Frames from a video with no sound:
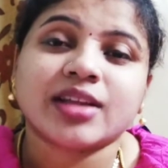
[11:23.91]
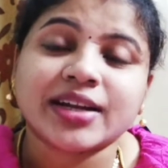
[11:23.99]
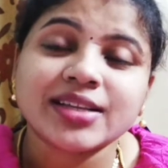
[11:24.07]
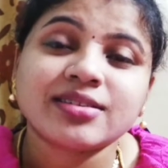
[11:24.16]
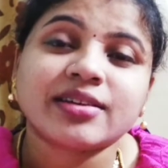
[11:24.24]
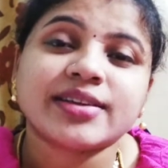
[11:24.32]

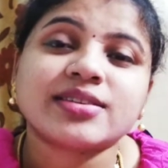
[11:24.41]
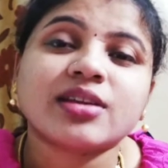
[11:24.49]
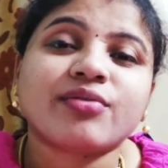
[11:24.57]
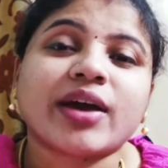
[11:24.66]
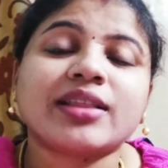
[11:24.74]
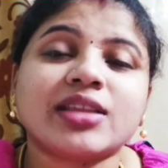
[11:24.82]
the reason
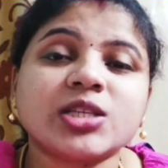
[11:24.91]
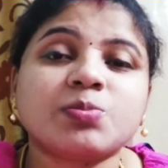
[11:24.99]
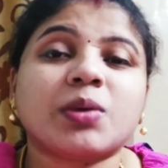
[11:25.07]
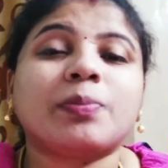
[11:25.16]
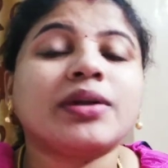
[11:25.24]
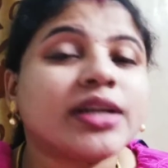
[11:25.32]
why these
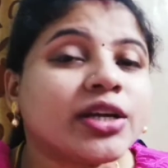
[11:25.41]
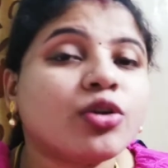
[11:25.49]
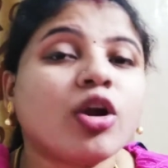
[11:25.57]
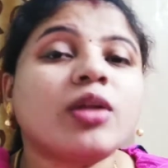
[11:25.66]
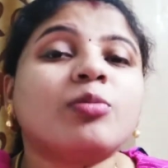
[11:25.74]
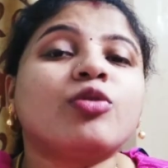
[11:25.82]
people did
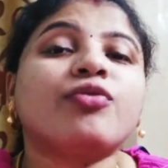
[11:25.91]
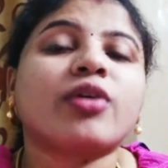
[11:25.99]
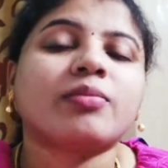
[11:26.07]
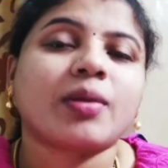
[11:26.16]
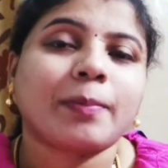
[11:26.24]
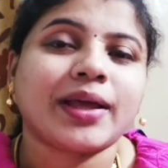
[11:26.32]
not move from
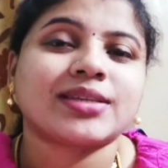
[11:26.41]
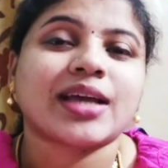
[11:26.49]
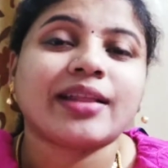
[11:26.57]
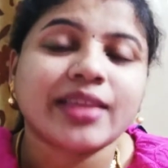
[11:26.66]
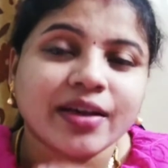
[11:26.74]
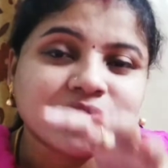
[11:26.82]
the place,
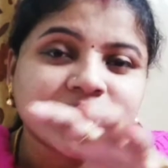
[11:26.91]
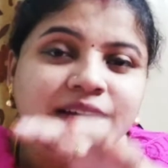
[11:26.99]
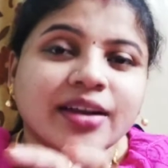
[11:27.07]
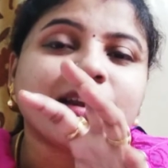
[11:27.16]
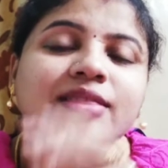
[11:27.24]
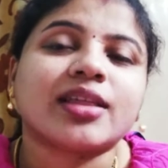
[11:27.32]
and they have
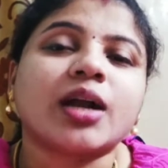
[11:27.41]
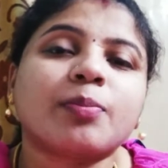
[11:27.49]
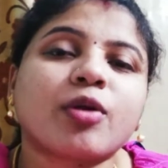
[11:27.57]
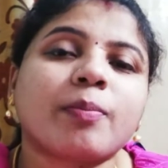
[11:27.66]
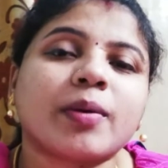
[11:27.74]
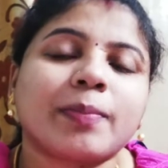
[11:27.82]
settled in that
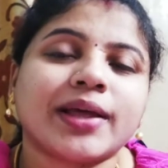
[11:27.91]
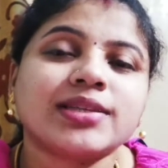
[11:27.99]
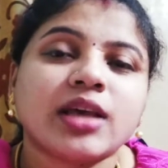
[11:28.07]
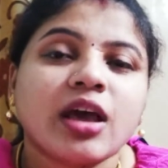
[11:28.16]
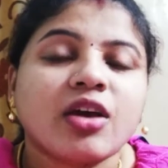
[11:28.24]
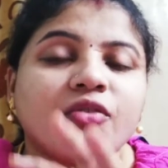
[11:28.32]
proper place
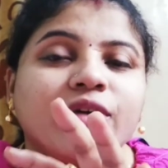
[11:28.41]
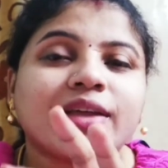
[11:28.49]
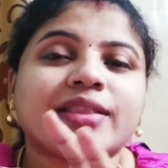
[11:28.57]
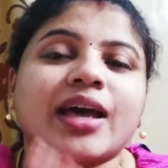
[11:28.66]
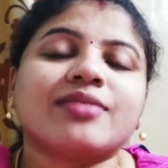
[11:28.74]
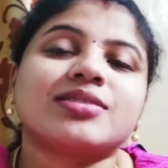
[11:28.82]
where
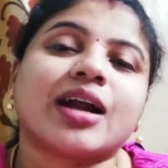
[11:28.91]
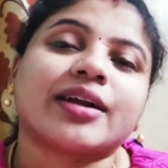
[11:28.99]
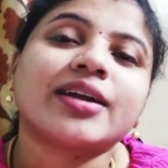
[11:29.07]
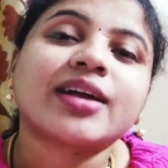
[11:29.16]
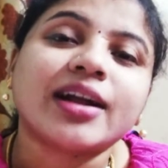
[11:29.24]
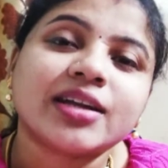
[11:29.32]
they have
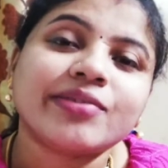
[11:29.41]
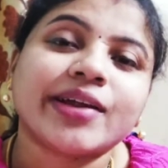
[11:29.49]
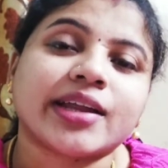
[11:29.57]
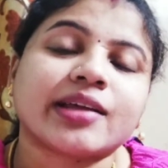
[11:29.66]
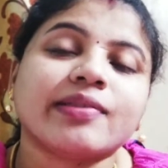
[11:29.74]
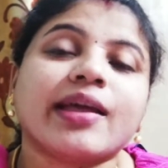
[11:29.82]
started
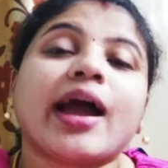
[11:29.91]
cultivating,